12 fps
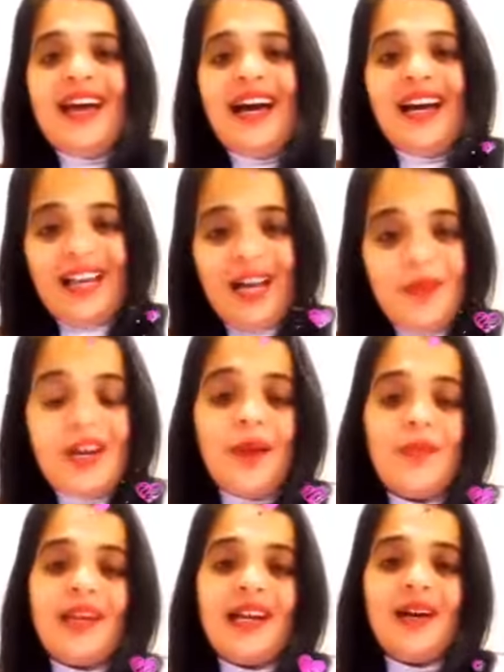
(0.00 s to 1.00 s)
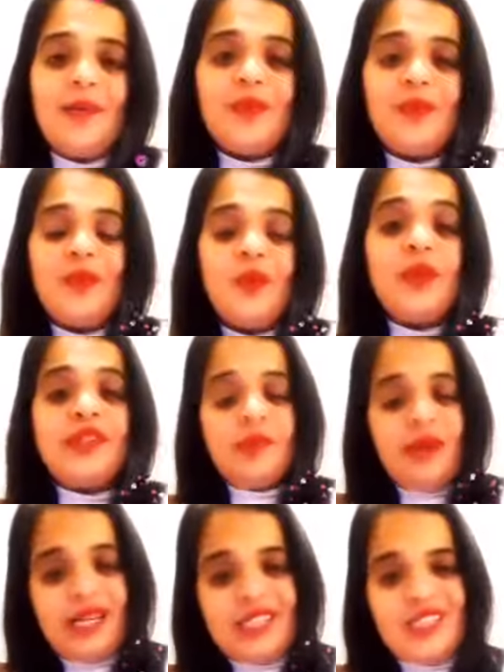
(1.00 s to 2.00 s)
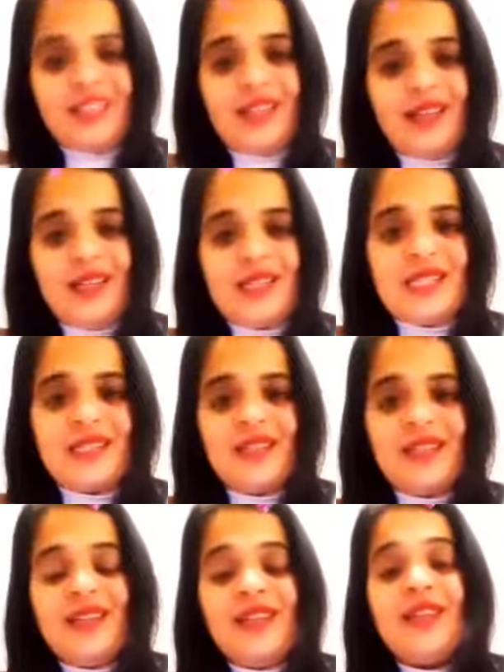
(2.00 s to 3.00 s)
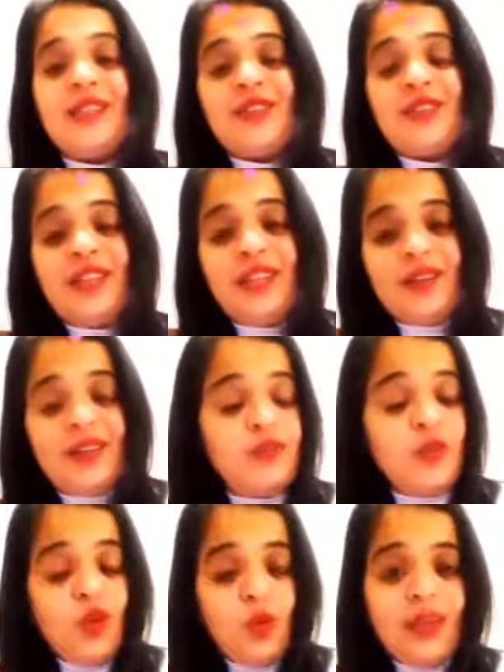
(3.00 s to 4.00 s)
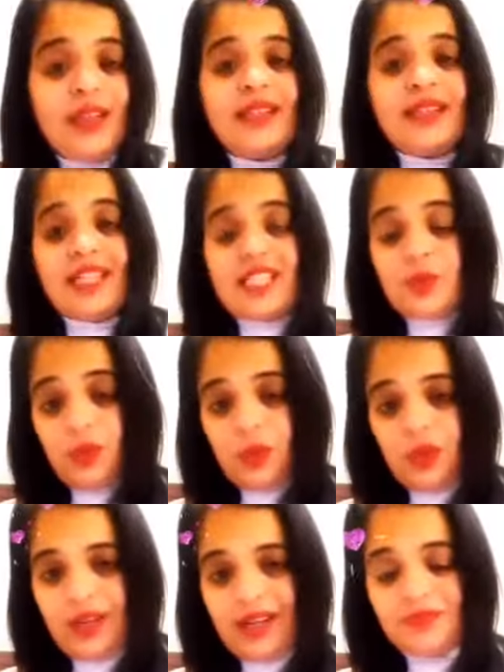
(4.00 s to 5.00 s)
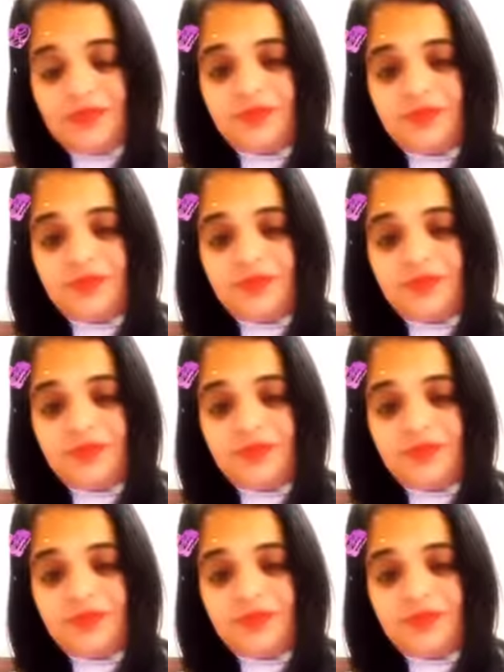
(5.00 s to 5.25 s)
and I'm coming up with a masterclass, a three, a four week intense program